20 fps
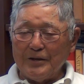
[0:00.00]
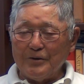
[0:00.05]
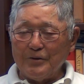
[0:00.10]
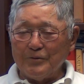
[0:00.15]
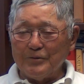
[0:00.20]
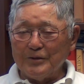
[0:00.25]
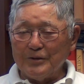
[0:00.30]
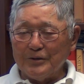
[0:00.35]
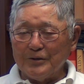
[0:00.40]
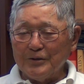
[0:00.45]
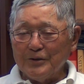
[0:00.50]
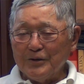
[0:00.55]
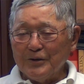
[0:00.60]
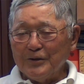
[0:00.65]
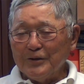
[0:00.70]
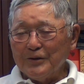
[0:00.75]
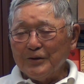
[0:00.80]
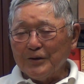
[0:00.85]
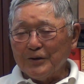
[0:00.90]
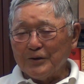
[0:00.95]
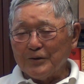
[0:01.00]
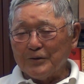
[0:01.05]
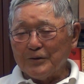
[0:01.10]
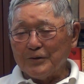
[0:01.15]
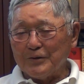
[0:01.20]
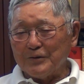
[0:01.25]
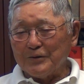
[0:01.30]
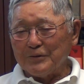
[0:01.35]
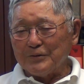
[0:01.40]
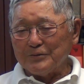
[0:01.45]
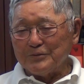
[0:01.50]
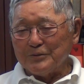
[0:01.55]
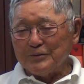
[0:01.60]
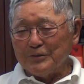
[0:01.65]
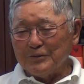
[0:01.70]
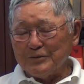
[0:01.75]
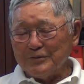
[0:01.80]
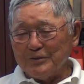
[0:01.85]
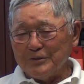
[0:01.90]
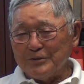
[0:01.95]
era,
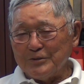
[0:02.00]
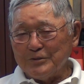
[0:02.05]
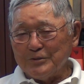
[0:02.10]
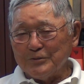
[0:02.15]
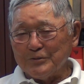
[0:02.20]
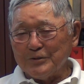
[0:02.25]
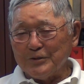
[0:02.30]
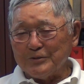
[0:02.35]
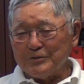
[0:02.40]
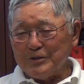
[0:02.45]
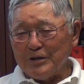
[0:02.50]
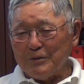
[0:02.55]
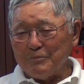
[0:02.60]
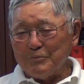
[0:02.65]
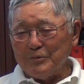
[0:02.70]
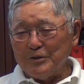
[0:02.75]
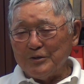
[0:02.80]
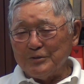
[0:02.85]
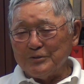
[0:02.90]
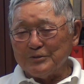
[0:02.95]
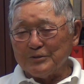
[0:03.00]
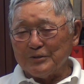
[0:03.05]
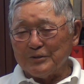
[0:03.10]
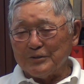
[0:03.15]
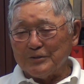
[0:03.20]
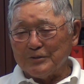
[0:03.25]
did you know that Japanese